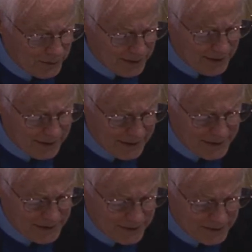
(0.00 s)
our
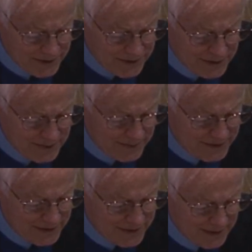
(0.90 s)
constitutional system was
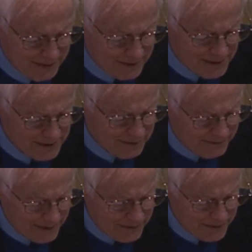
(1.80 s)
established, the
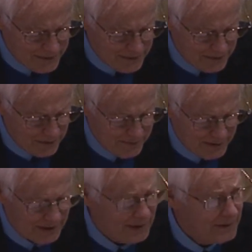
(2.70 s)
founders assumed
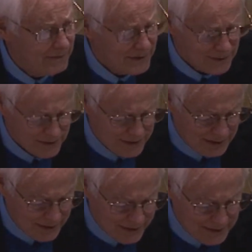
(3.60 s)
that individuals
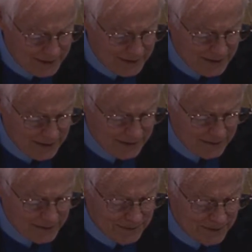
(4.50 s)
elected to
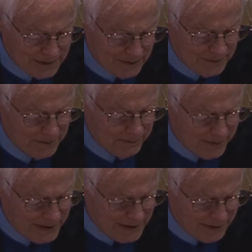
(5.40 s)
Congress would come from
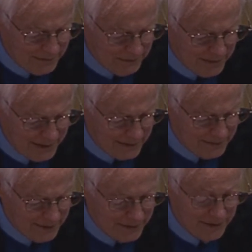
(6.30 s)
many different
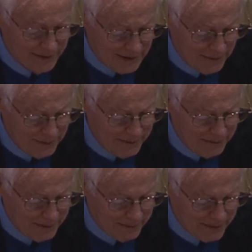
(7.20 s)
backgrounds and they would be
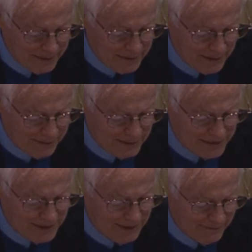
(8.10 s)
prepared to
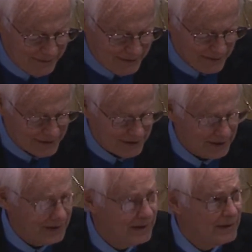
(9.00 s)
represent
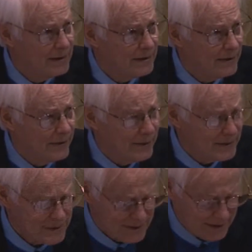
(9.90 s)
vigorously their
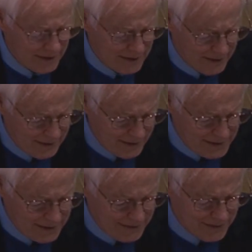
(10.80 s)
state
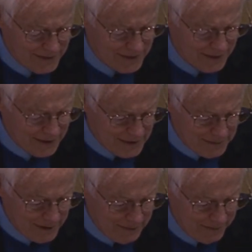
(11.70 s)
its interest, and its
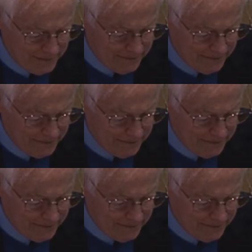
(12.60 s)
people.